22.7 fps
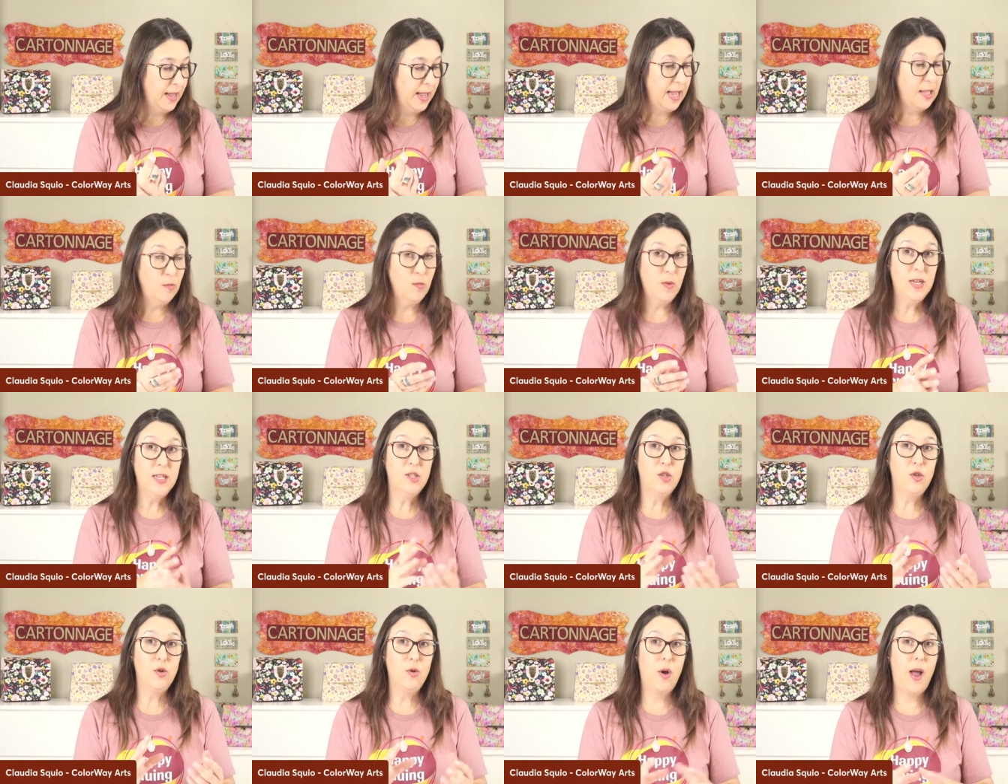And
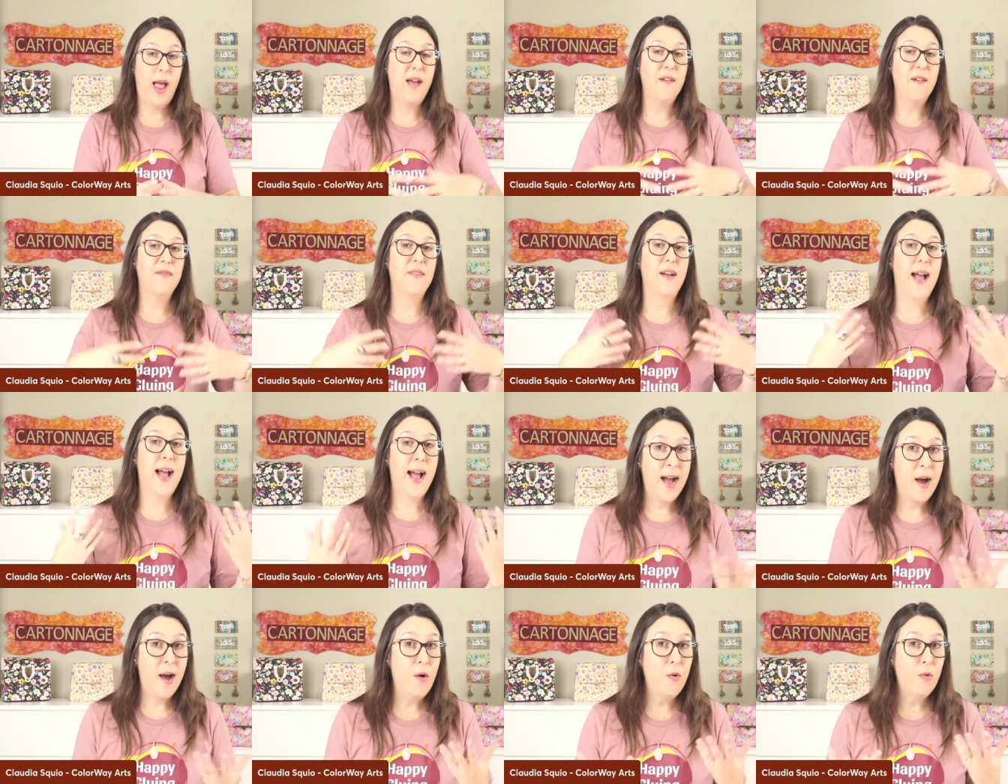once you have
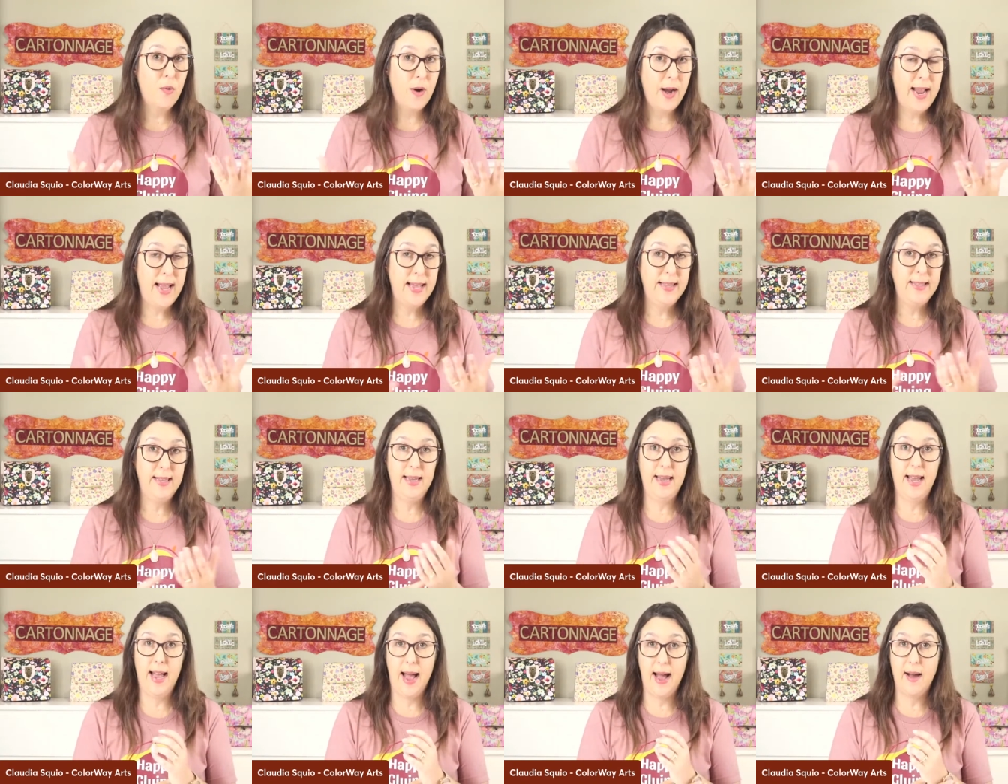
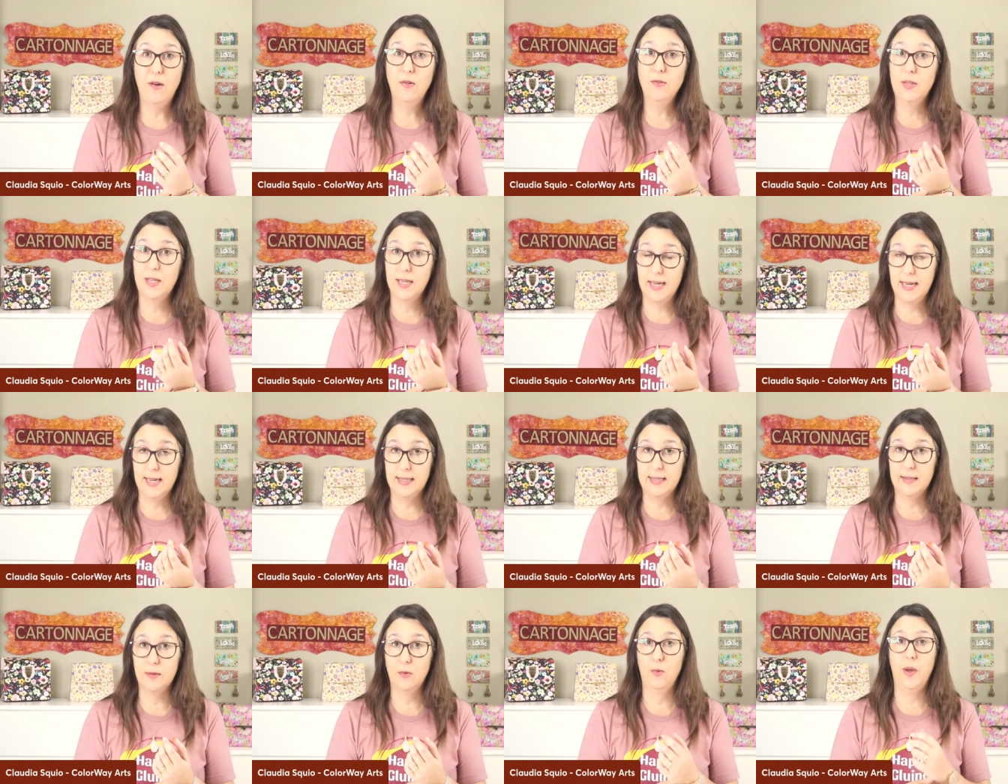already all
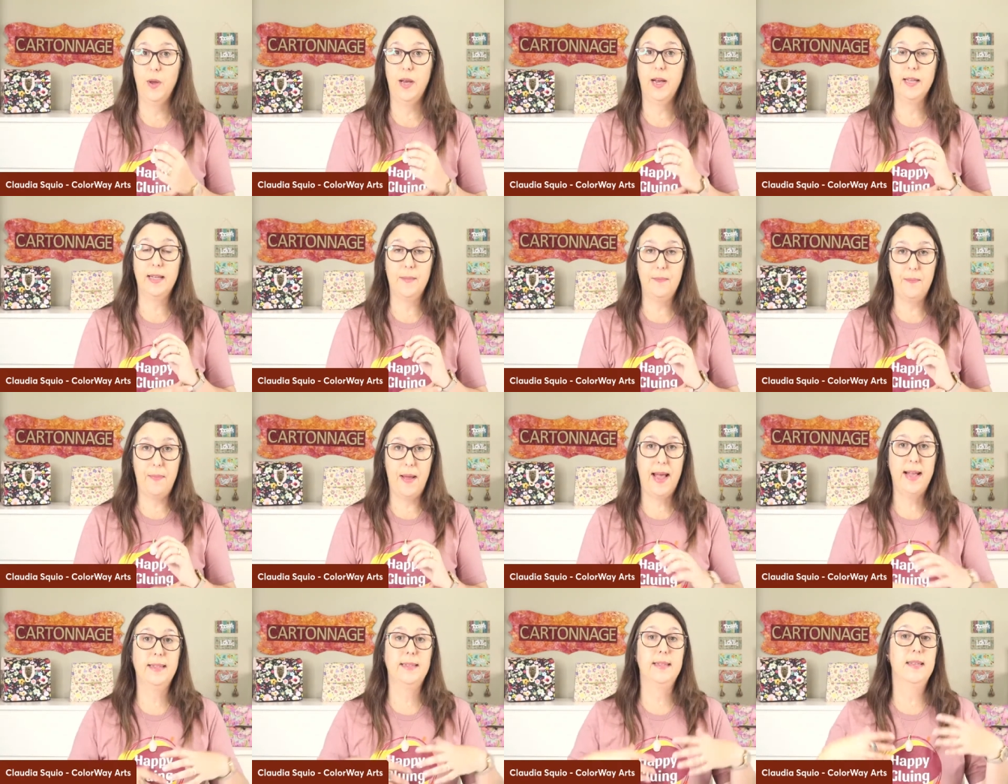done, we're gonna
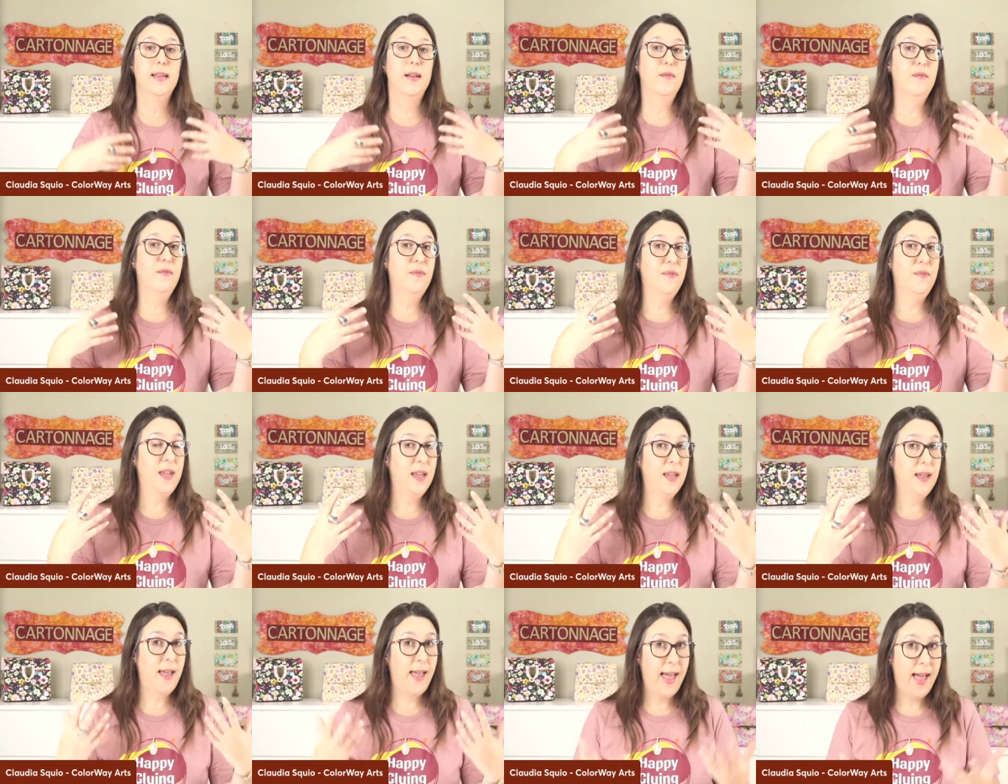pass
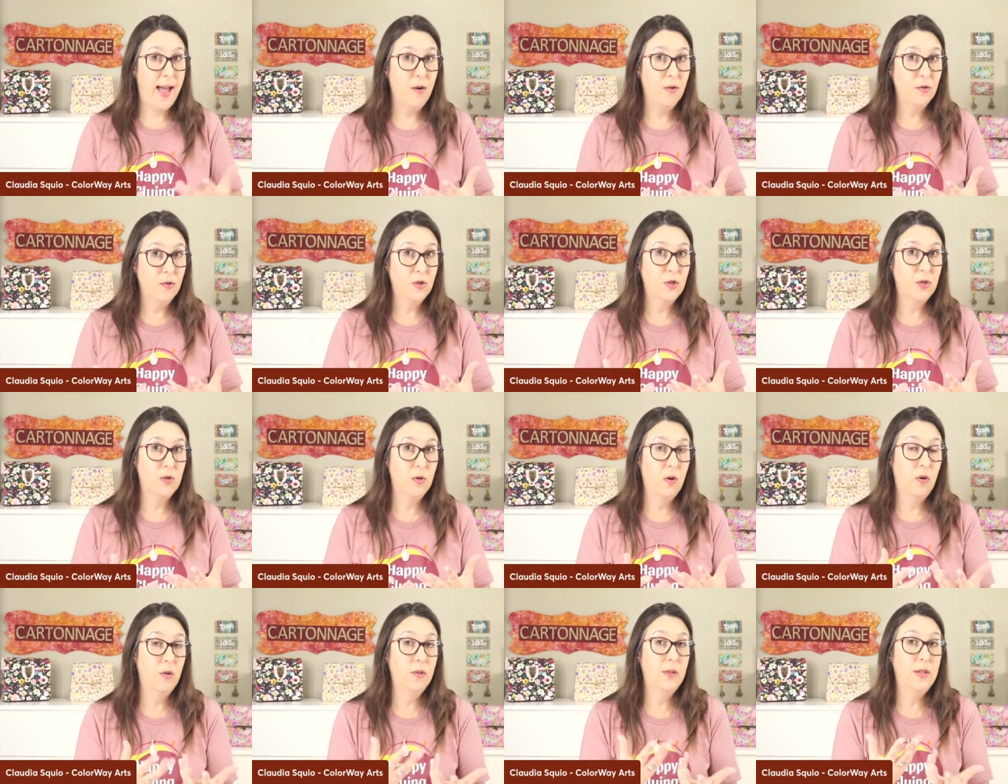something
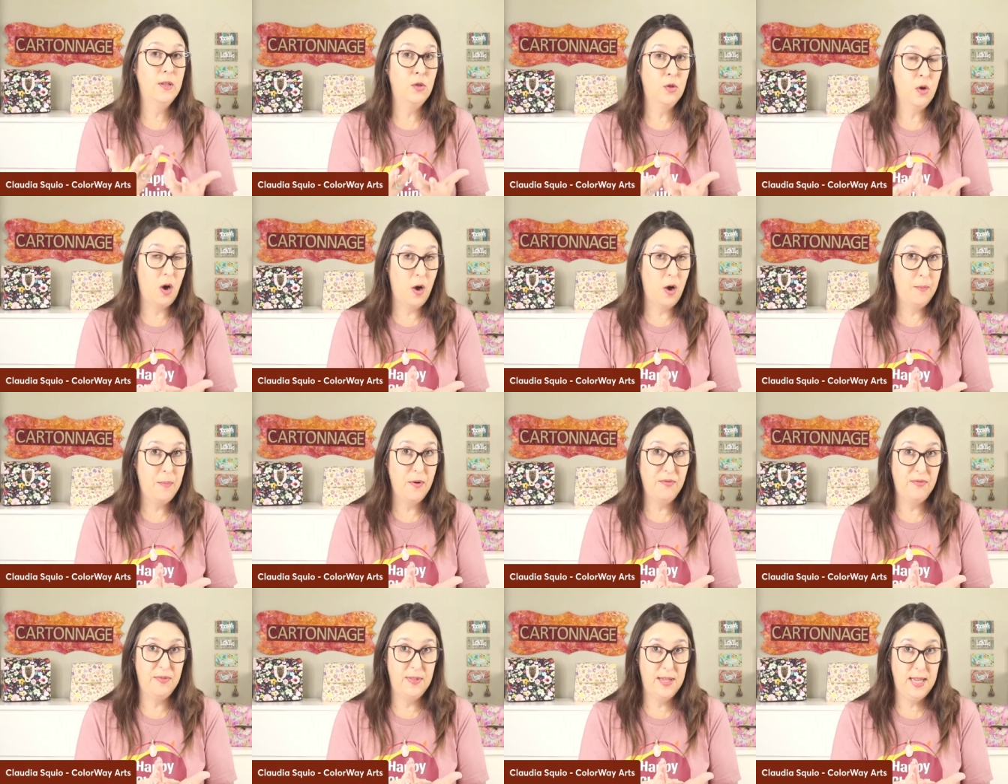else on the
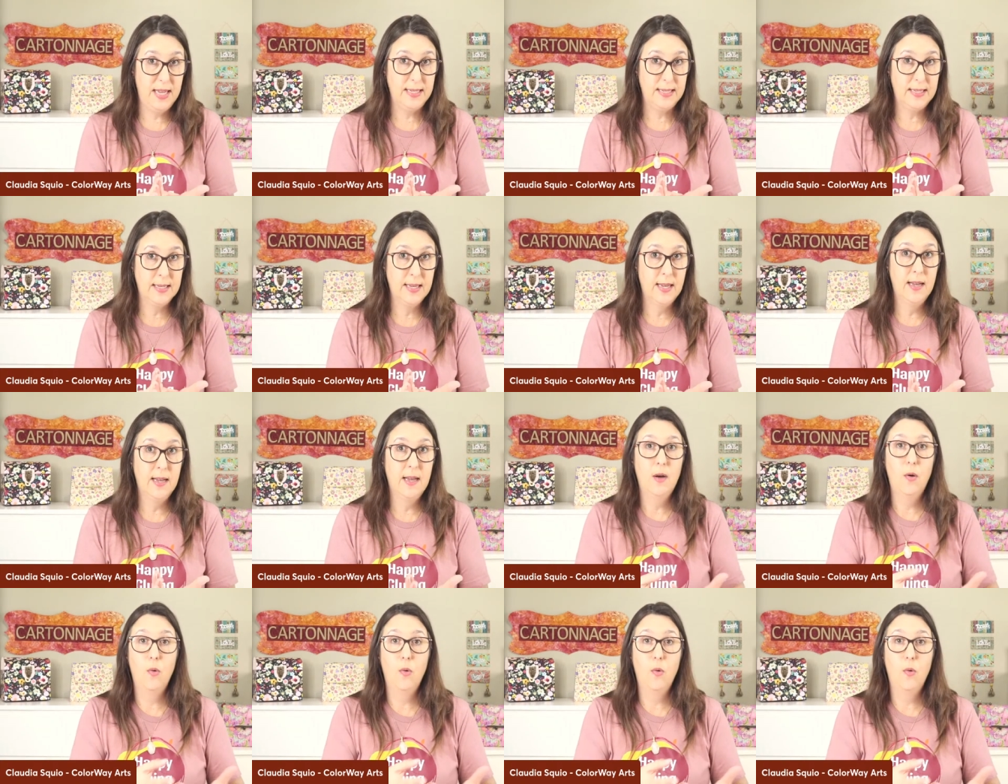top of this.